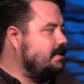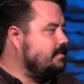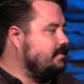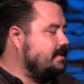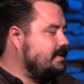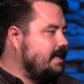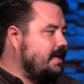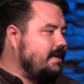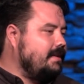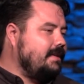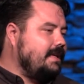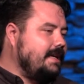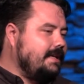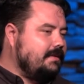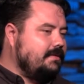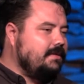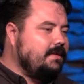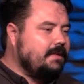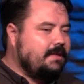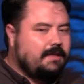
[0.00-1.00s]
it was kind of
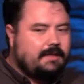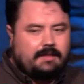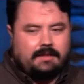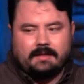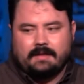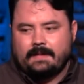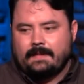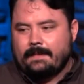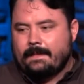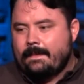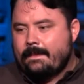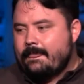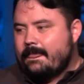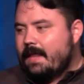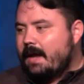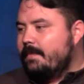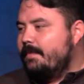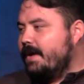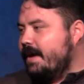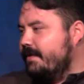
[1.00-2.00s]
like, "Look,
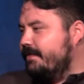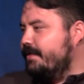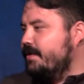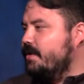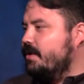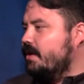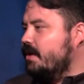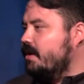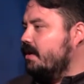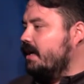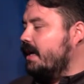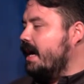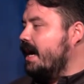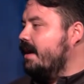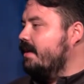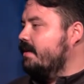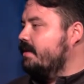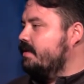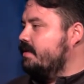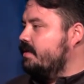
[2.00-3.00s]
I'll pay for you to go to
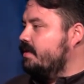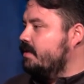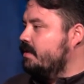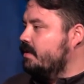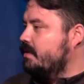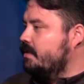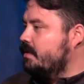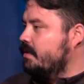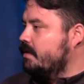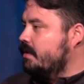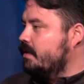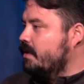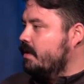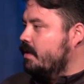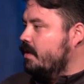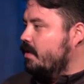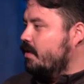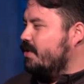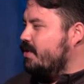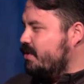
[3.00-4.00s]
college,
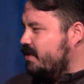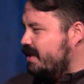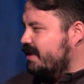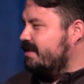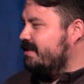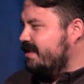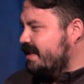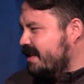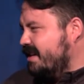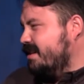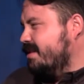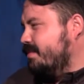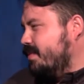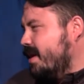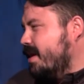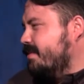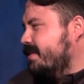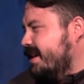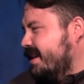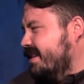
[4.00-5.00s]
or you can get an
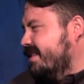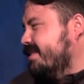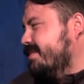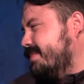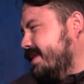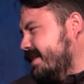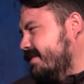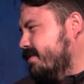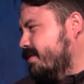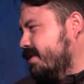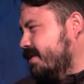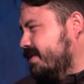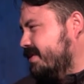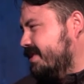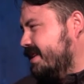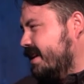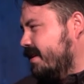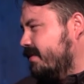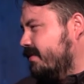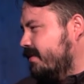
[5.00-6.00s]
apartment here and pay for it
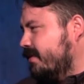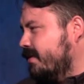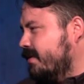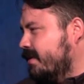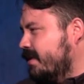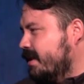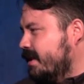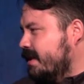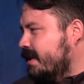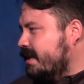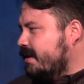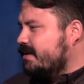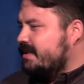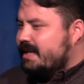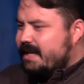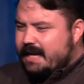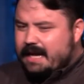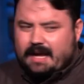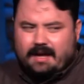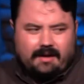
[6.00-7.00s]
yourself." That was
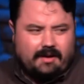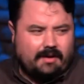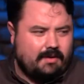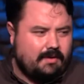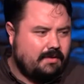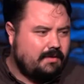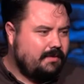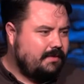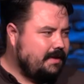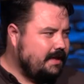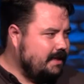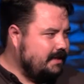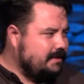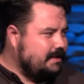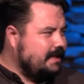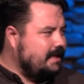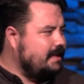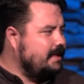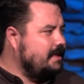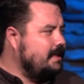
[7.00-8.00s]
kind of how things
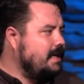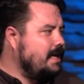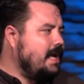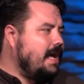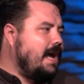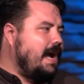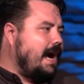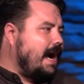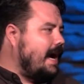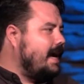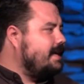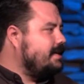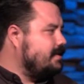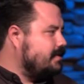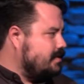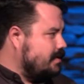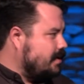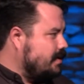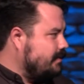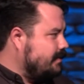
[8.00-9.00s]
ended. I
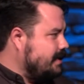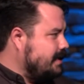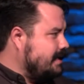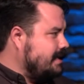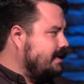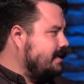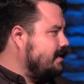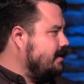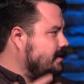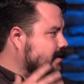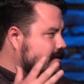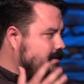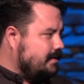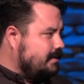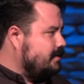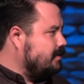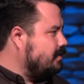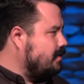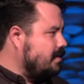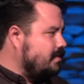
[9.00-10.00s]
deserved it.
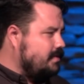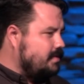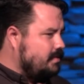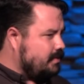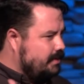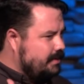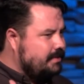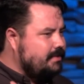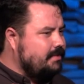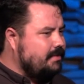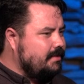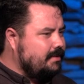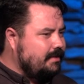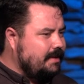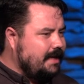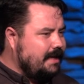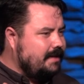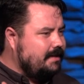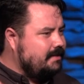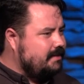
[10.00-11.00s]
Long story short,
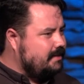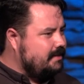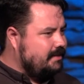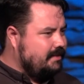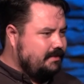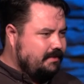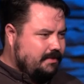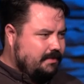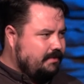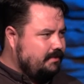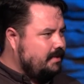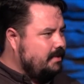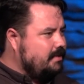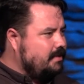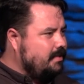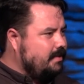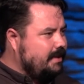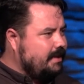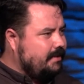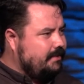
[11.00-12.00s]
okay, just real
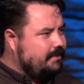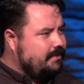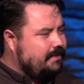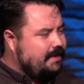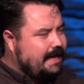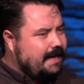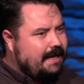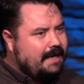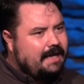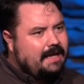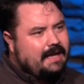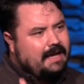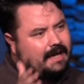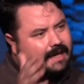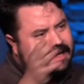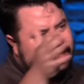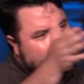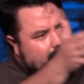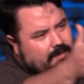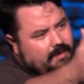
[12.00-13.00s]
quick through that. I
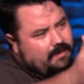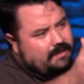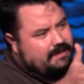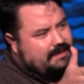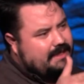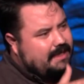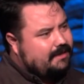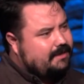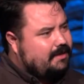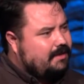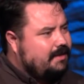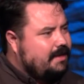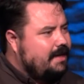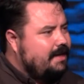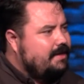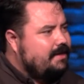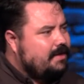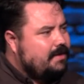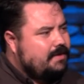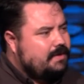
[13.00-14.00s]
ended up going to South
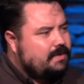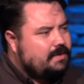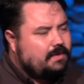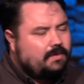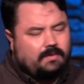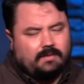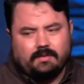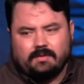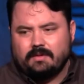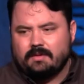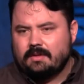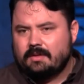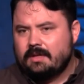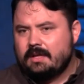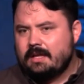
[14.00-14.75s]
Carolina to go to school.